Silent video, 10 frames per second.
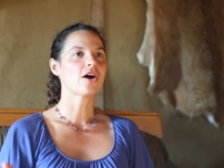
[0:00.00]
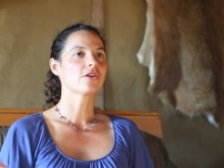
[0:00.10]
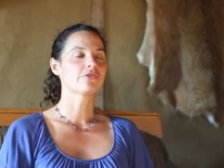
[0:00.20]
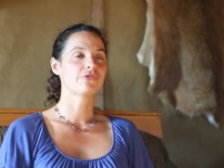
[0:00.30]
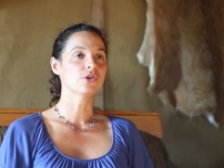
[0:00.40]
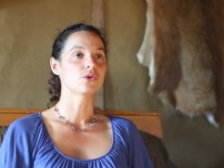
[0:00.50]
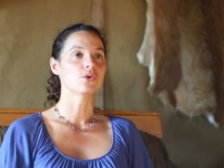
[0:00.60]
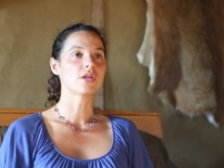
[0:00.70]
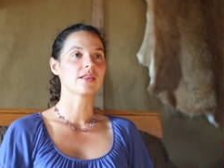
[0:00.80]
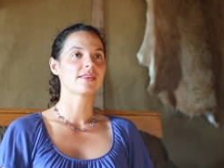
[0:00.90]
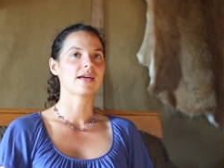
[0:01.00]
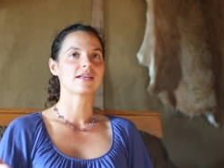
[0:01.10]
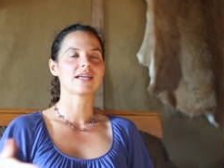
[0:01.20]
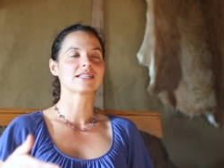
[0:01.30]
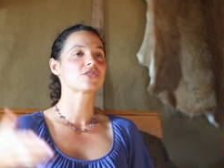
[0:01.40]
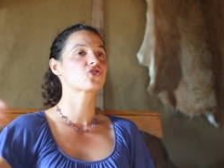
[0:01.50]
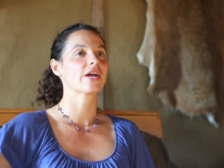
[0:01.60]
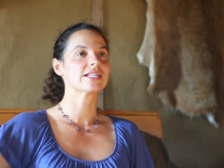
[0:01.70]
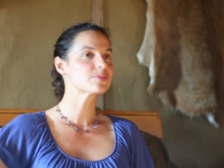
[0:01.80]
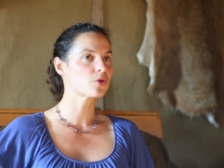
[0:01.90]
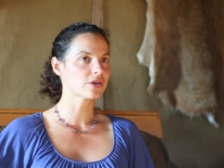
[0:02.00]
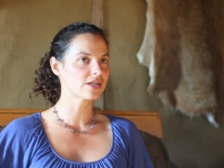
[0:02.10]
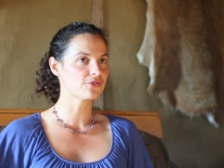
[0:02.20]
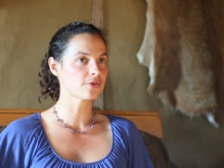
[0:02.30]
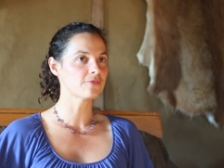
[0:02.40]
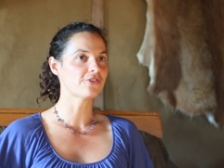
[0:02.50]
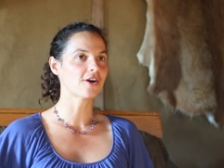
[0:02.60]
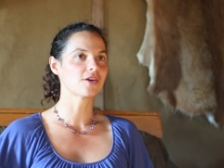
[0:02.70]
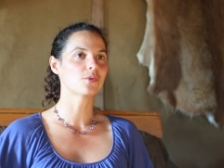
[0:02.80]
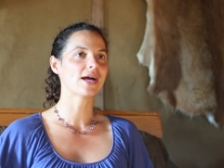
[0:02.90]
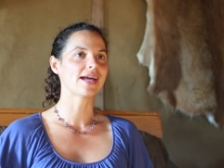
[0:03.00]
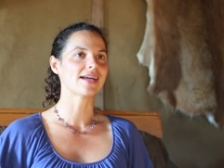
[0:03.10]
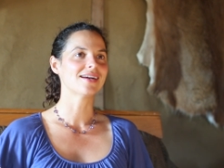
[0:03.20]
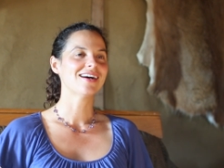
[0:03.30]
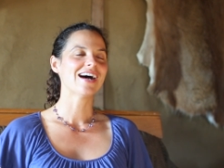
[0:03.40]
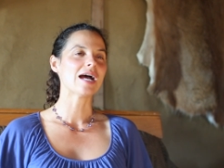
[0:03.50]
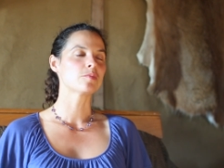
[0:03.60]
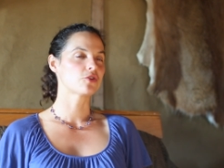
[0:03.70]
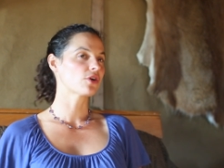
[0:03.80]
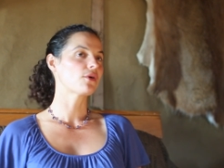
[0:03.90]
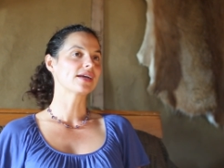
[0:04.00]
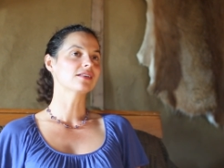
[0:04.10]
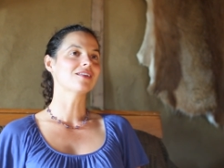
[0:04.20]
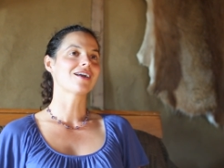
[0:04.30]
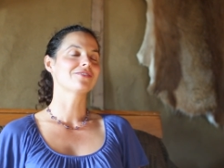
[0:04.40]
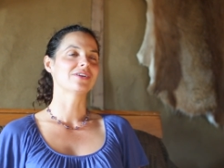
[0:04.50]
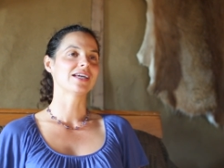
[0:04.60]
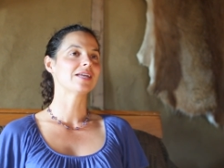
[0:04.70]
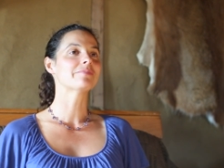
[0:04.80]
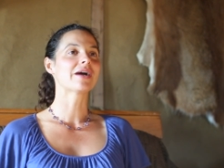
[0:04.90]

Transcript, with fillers: on food that gets transported from far away, I'm growing a lot of it in